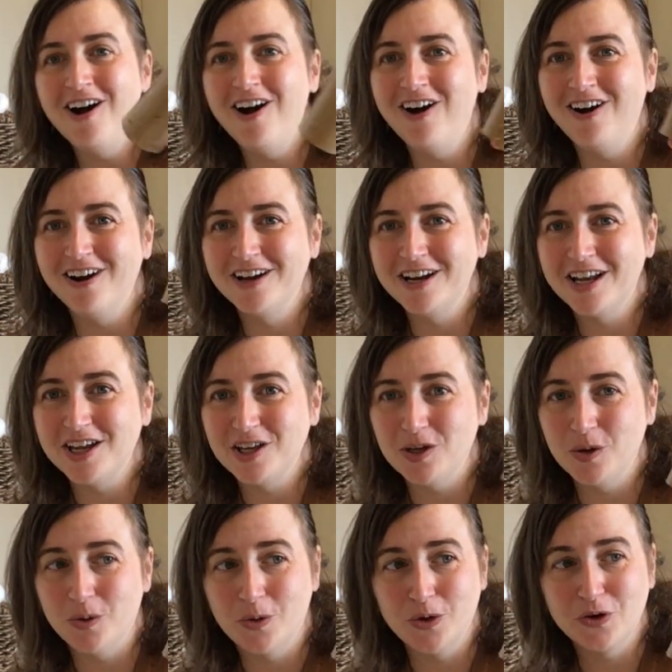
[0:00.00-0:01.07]
on
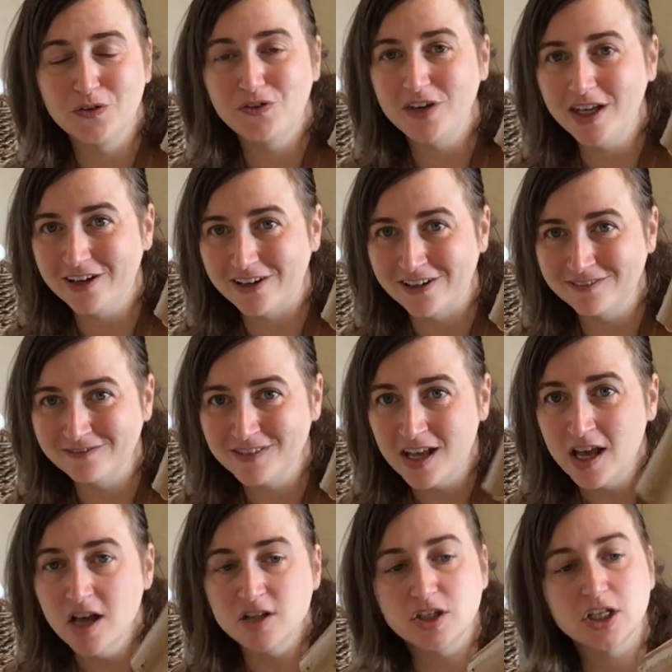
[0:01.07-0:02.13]
your feeder.
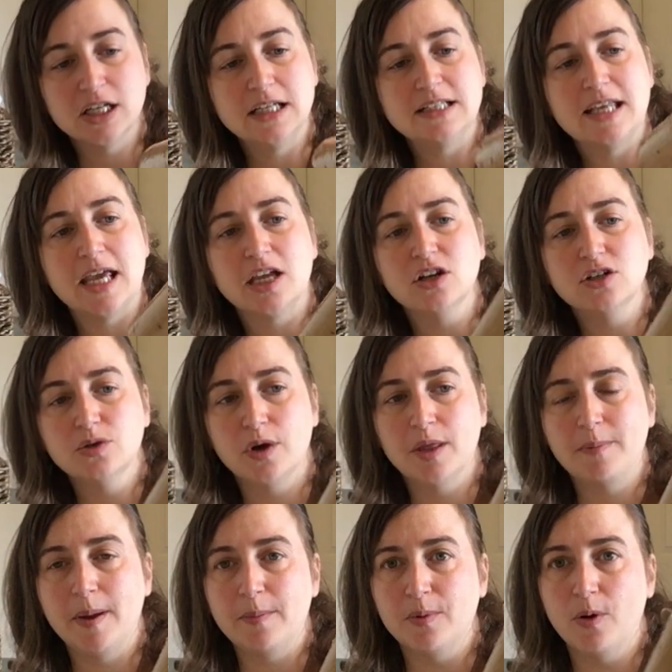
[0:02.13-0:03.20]
So you're going to take your
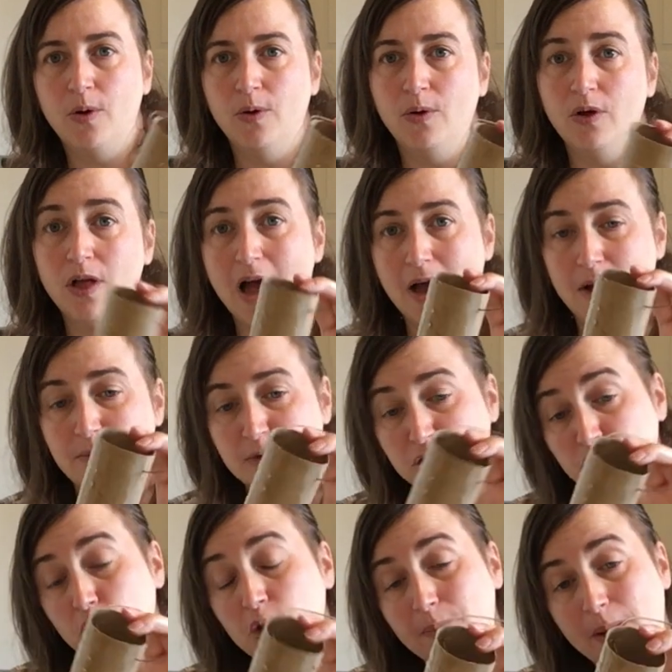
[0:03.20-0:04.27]
toilet paper roll.
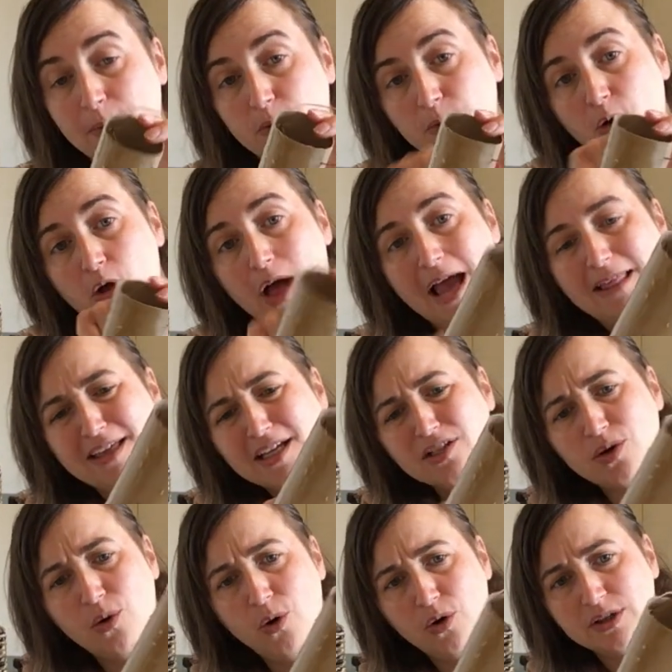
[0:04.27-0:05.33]
I like
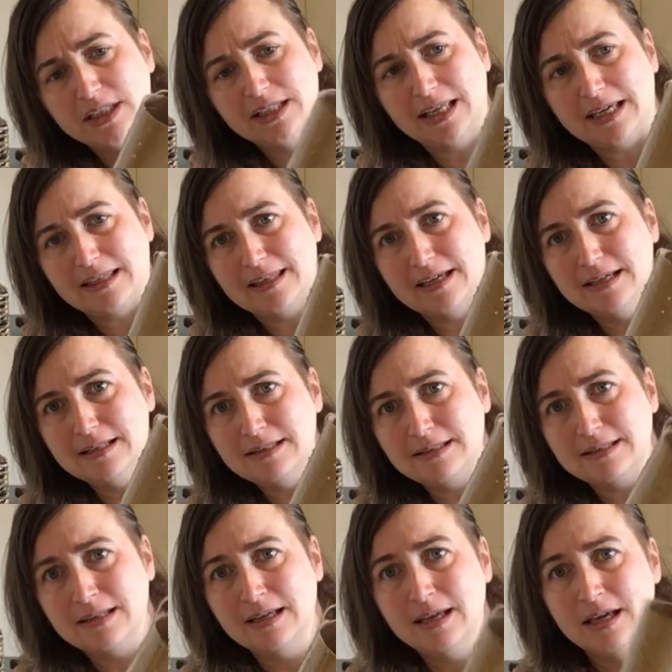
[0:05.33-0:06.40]
to hold it like
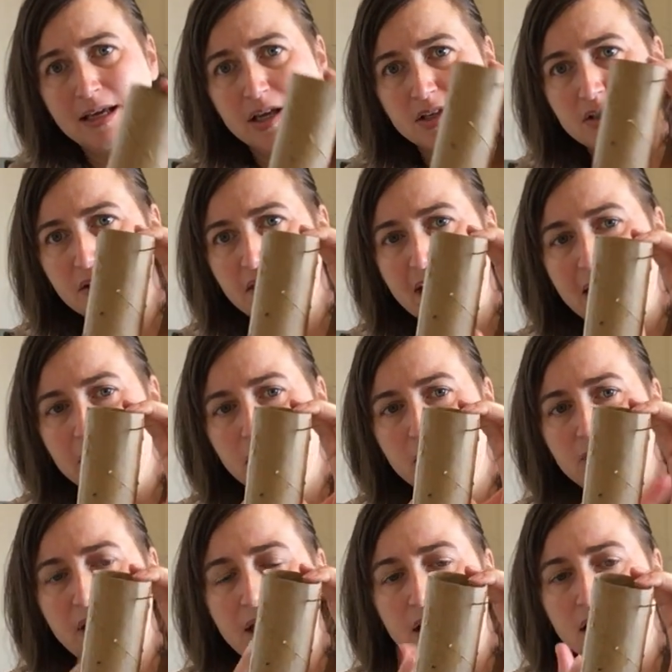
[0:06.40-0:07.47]
this so that I
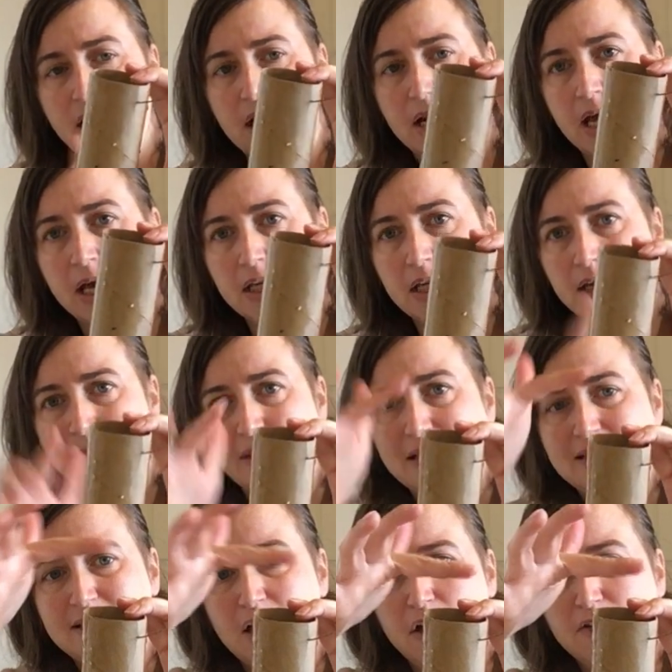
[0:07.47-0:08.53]
don't get a lot of honey on
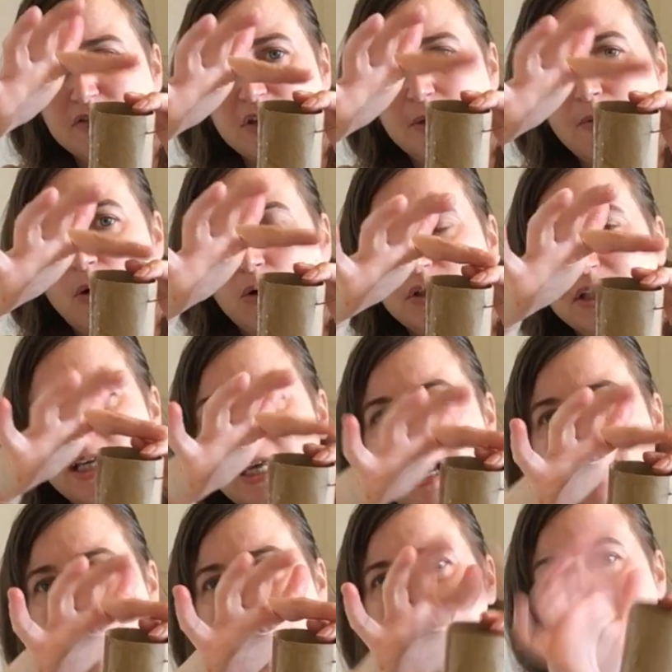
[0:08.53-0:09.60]
myself. So I'm holding it
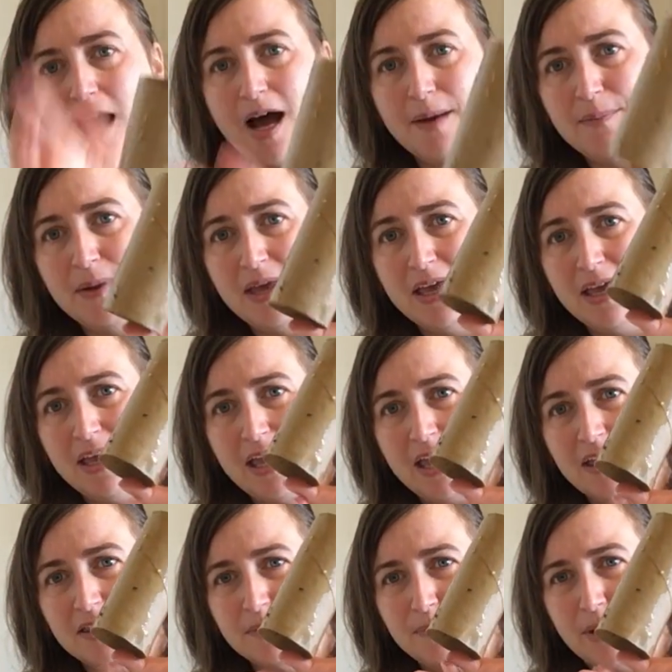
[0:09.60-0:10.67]
at the top
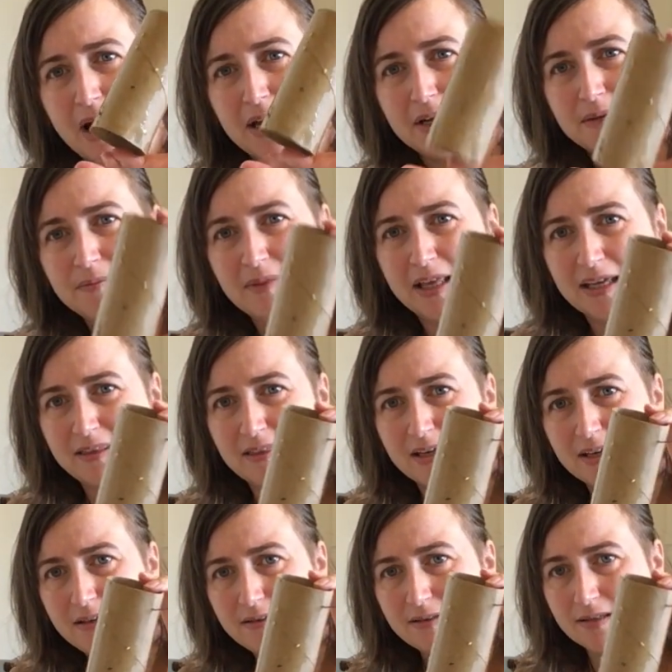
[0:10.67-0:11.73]
and the bottom like
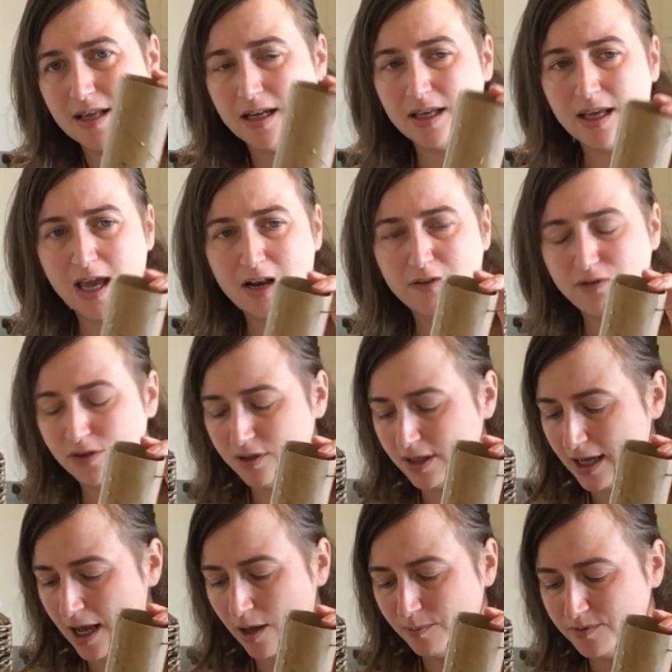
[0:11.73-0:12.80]
this. And again, if you need
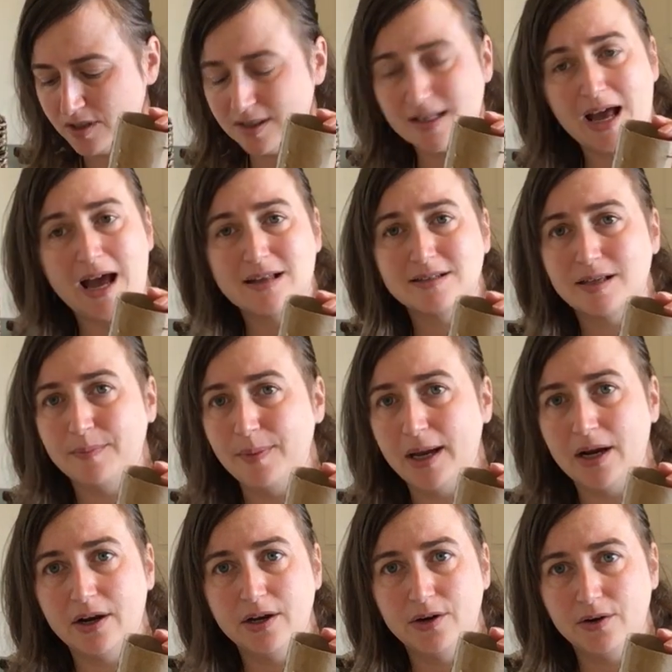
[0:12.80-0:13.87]
help, just ask a
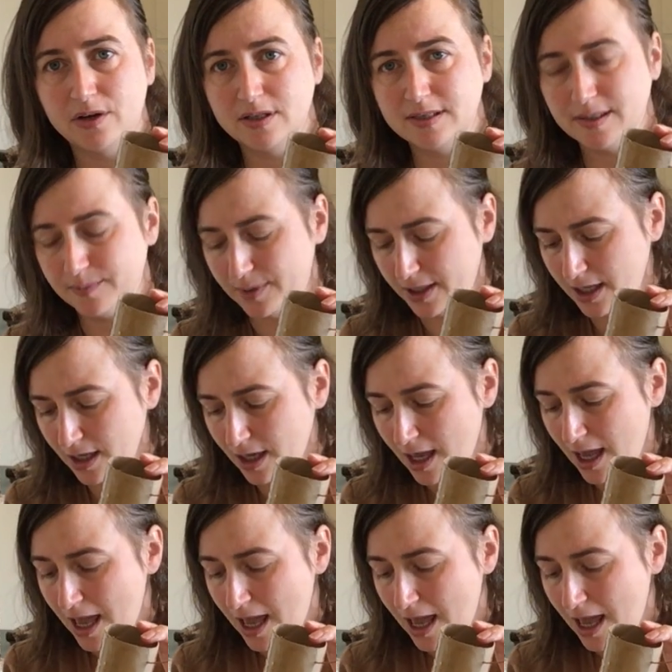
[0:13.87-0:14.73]
parent or a sibling.